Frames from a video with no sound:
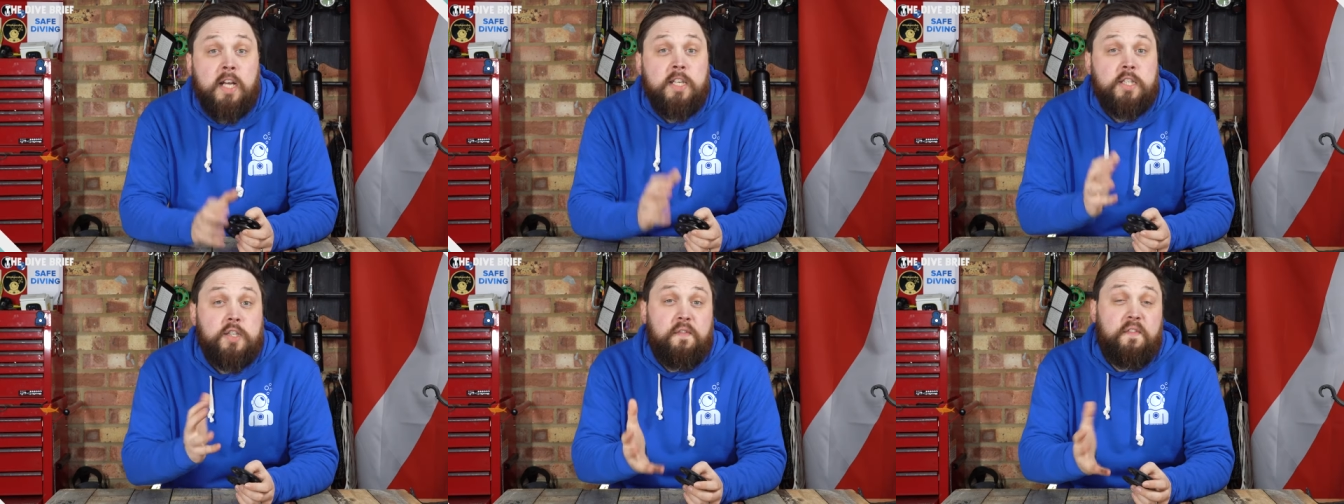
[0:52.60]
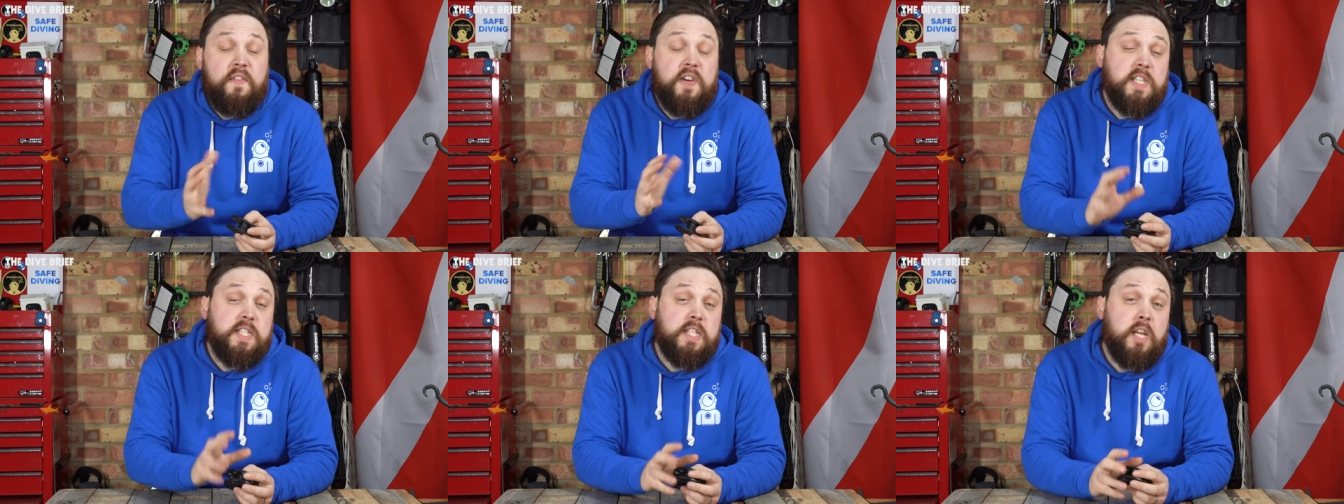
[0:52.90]
So
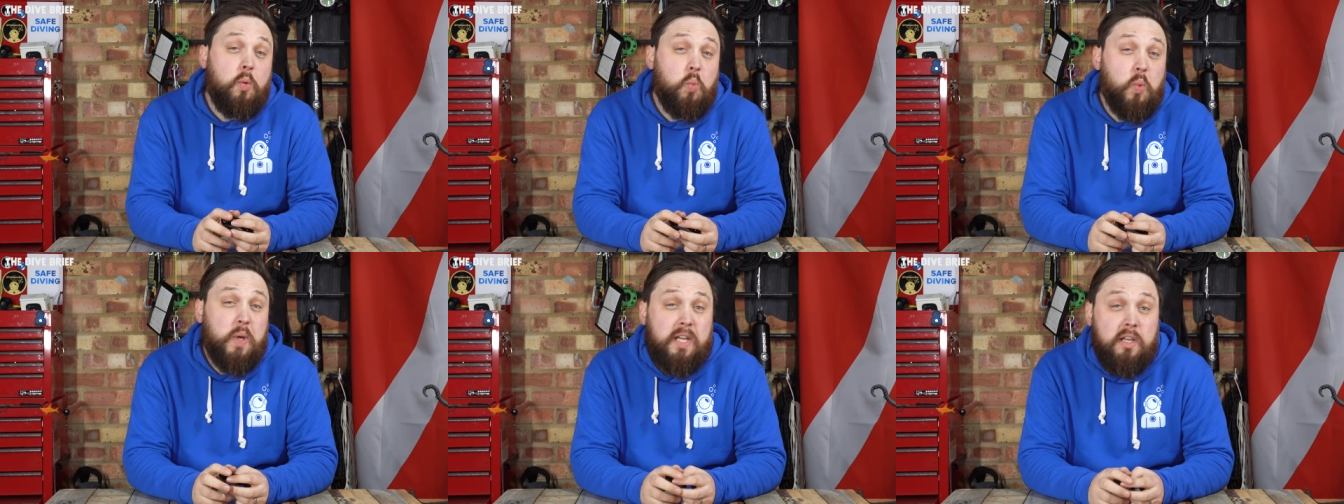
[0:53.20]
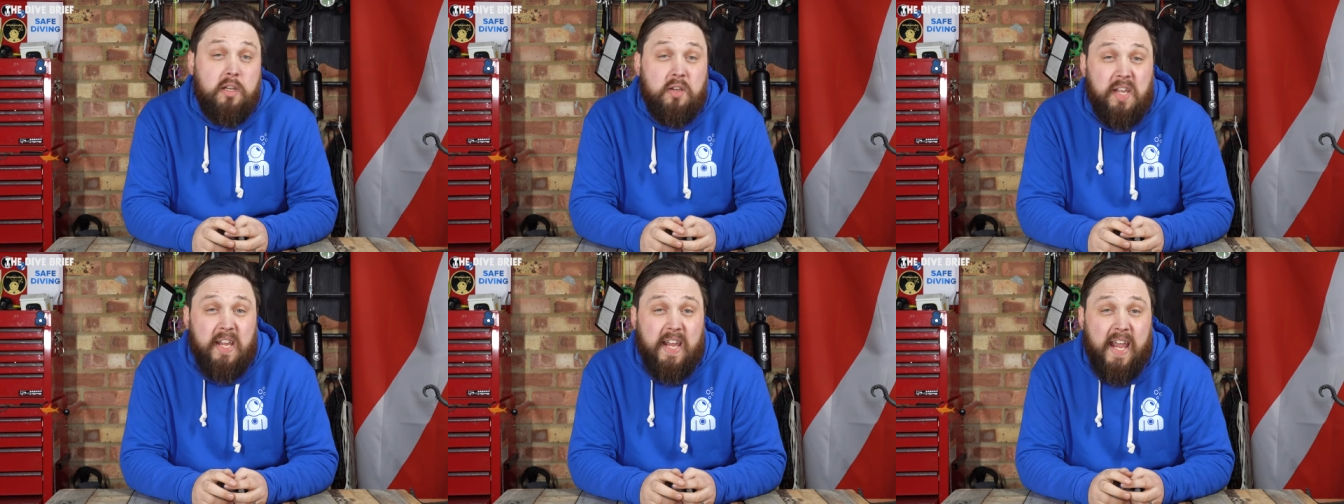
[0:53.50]
first up, we're
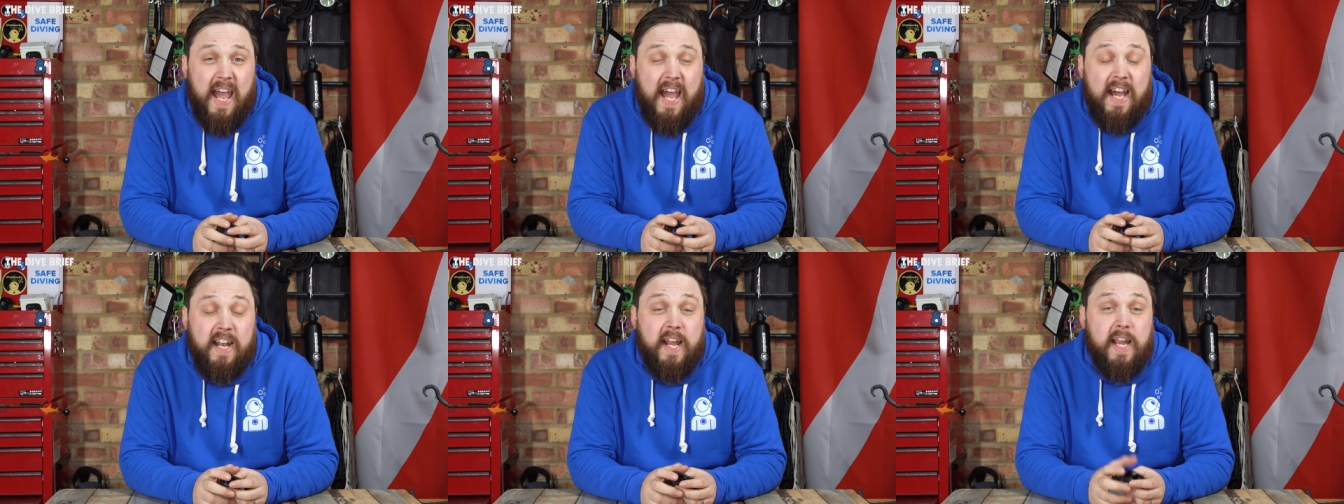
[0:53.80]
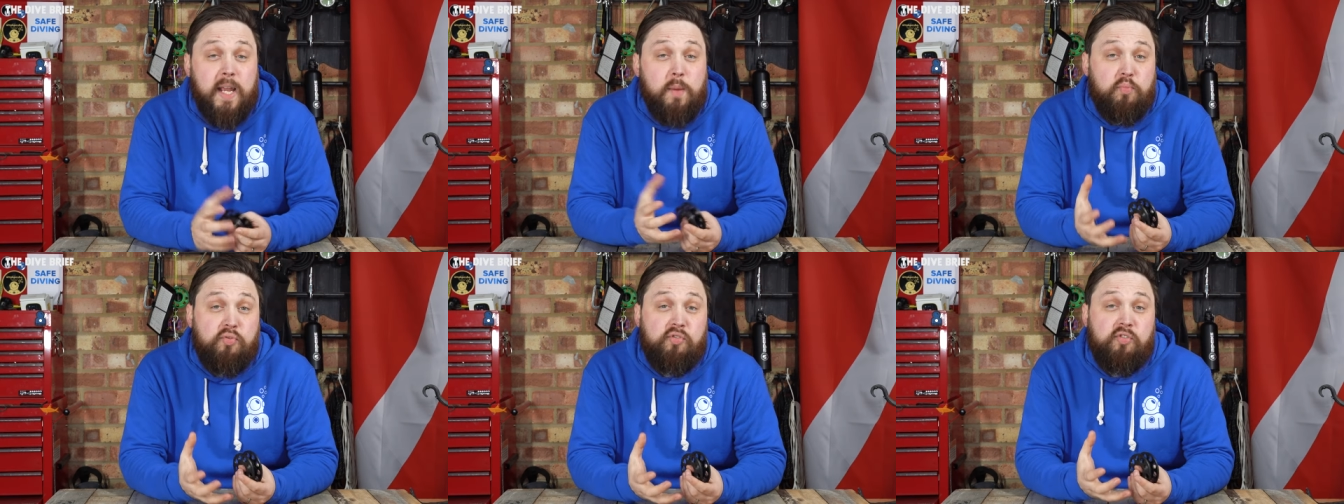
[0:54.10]
looking at
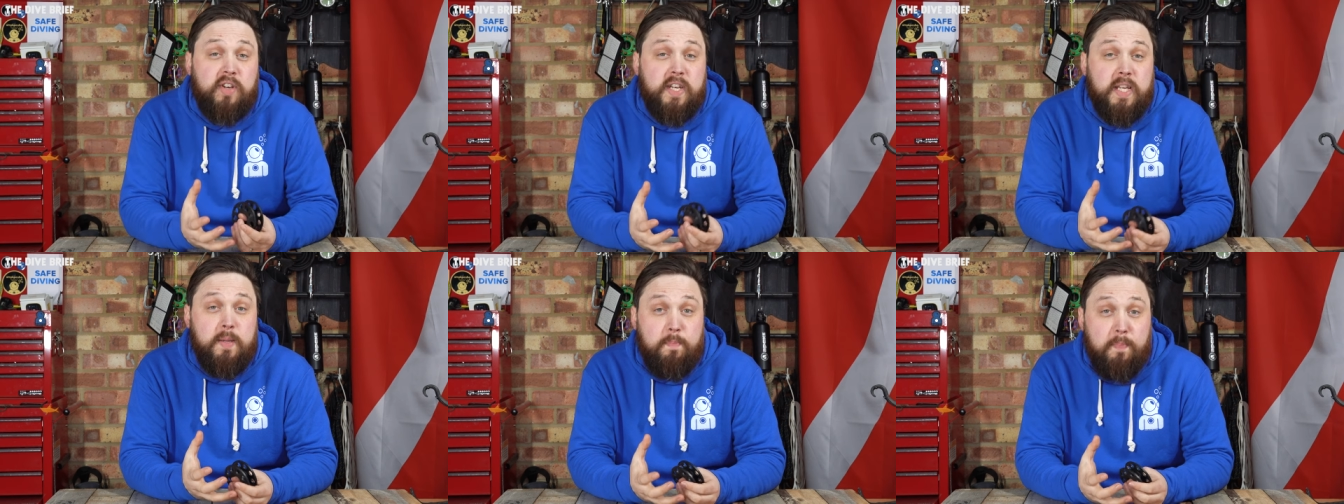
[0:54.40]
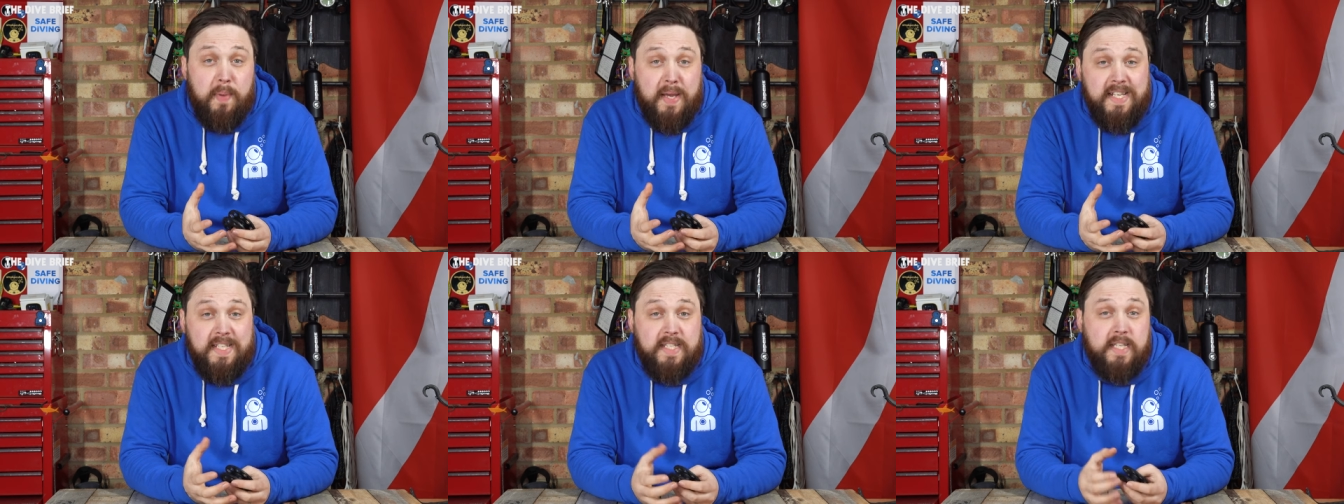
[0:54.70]
a pretty
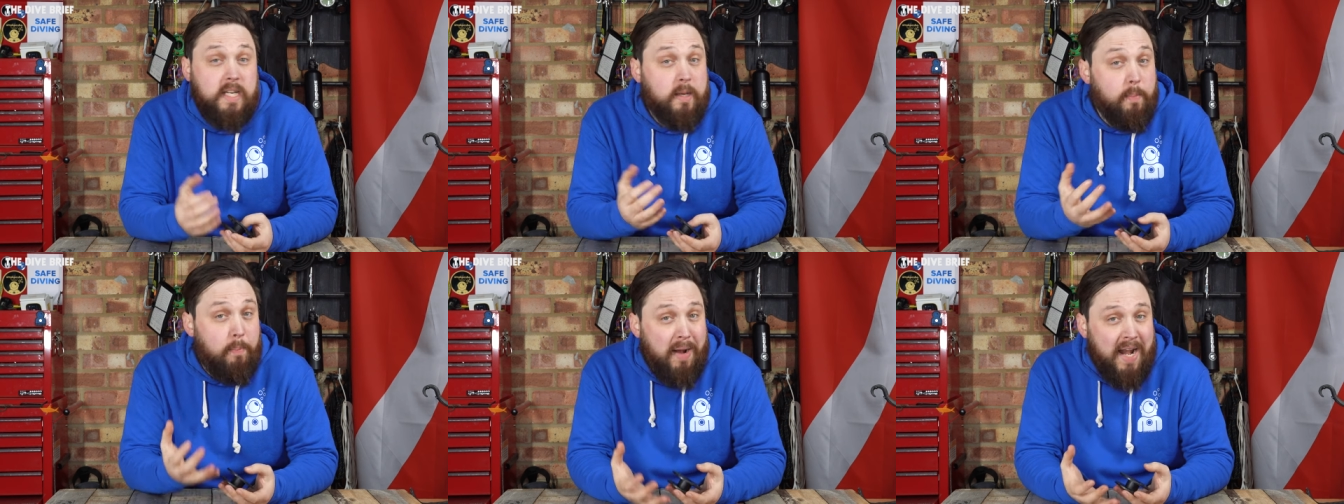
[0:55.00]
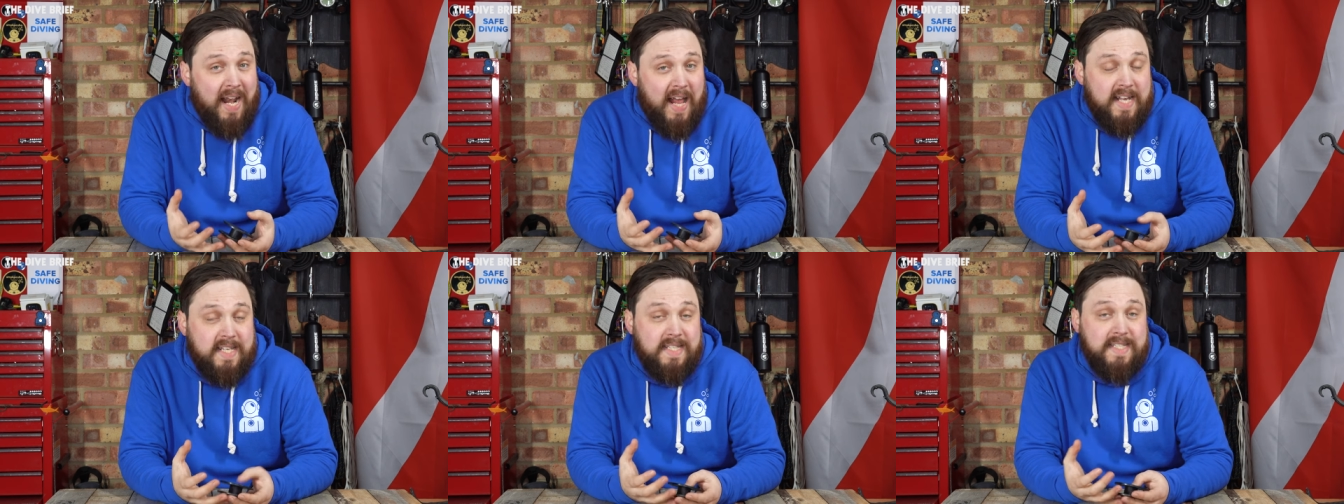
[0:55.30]
basic
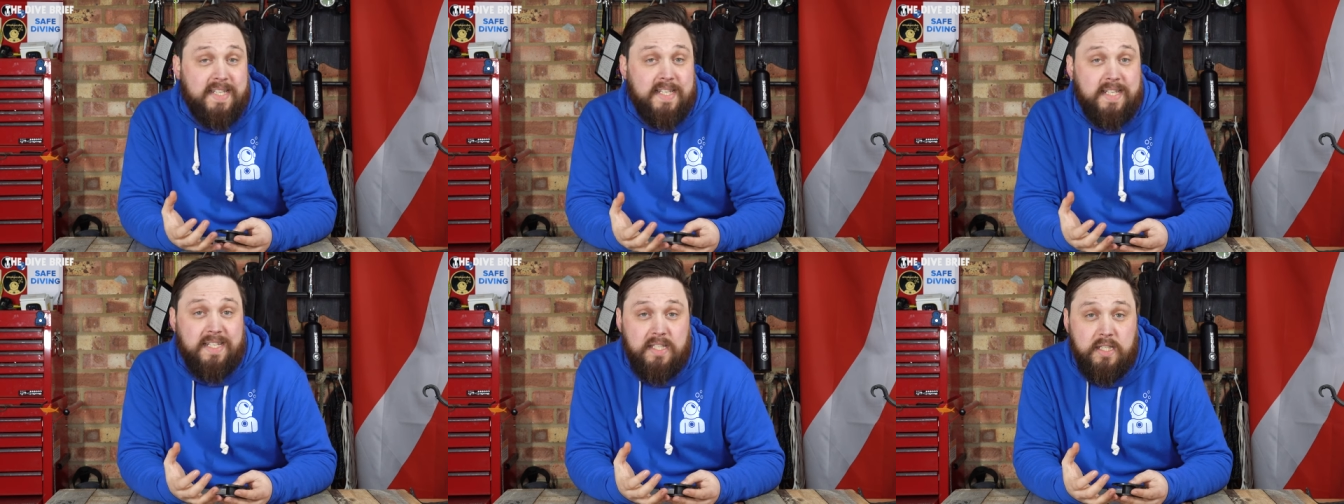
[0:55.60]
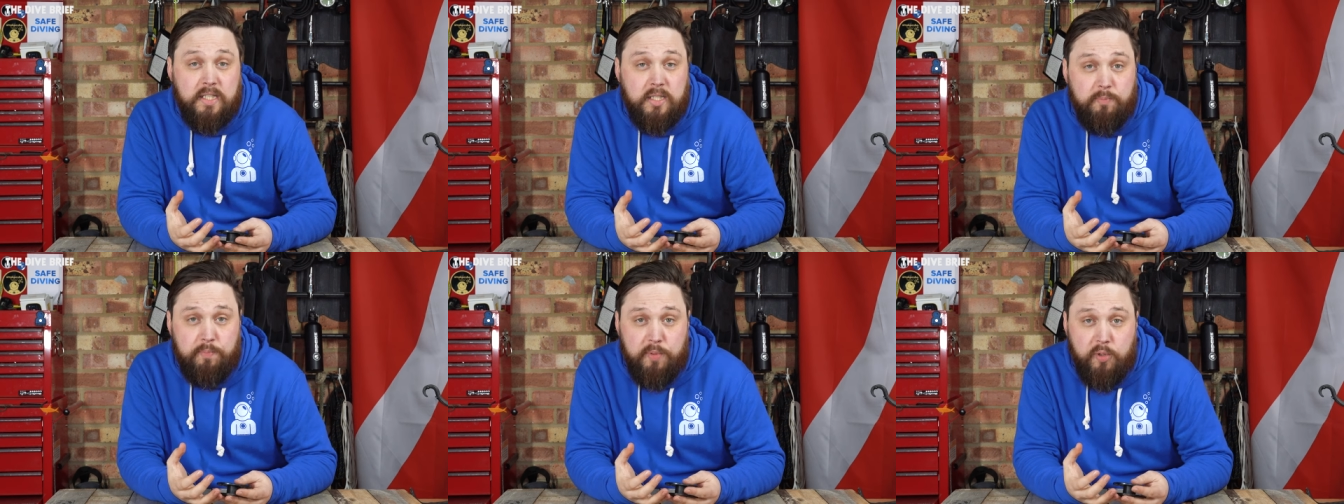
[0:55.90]
plastic
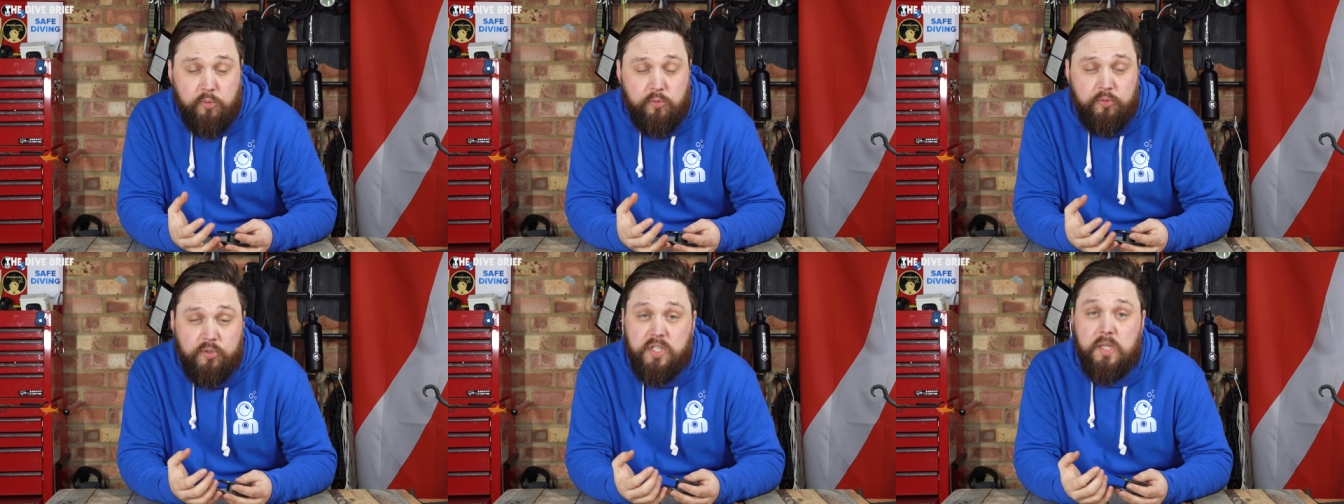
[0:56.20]
spool.